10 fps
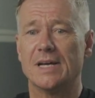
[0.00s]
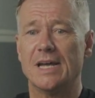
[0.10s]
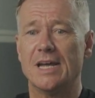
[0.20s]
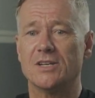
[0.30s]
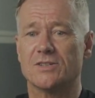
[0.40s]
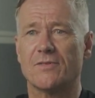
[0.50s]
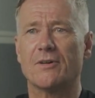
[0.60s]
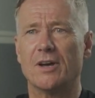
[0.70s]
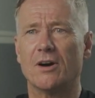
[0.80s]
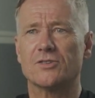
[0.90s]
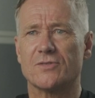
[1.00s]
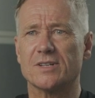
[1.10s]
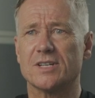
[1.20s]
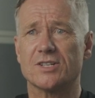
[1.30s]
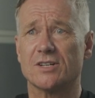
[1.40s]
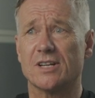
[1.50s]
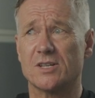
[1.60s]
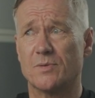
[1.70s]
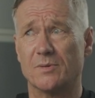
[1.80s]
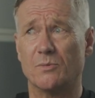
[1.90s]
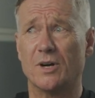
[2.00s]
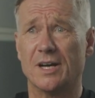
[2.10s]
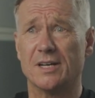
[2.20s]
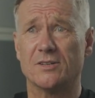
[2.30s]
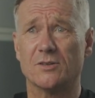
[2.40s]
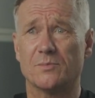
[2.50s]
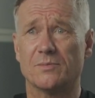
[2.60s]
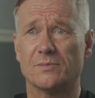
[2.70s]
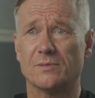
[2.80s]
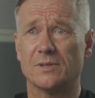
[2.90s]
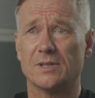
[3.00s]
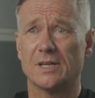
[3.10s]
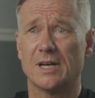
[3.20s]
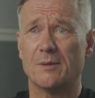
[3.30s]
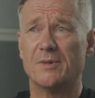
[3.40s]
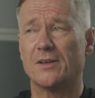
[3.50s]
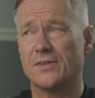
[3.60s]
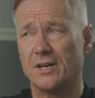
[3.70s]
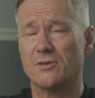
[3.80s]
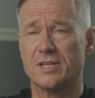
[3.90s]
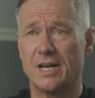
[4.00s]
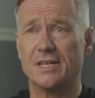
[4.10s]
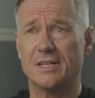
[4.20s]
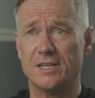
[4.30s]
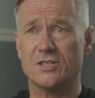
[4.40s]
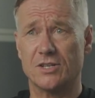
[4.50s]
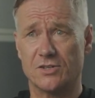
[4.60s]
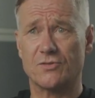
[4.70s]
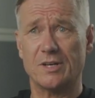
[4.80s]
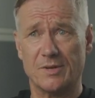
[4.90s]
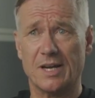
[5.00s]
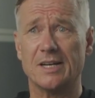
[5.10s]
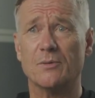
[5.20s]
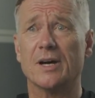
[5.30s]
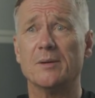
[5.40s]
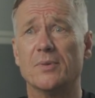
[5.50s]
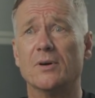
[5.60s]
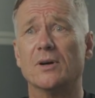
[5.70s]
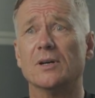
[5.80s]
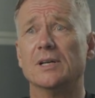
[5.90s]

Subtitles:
it's a very hard transition. That's probably why I ended up, I think I was heading into treatment anyway, but